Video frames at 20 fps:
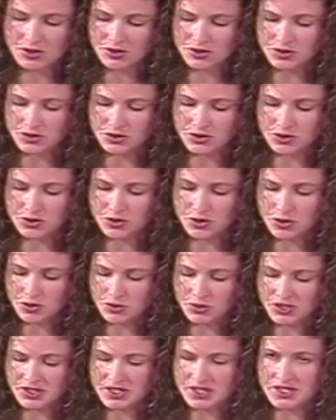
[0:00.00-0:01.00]
Do you know
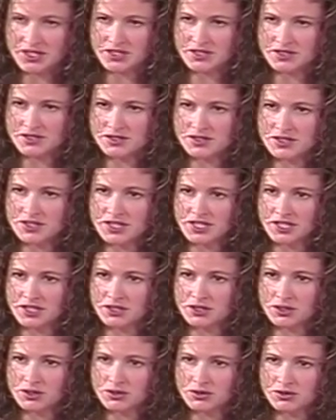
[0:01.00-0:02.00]
what it is to take an
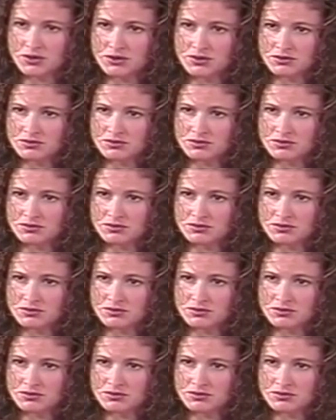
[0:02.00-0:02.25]
oath?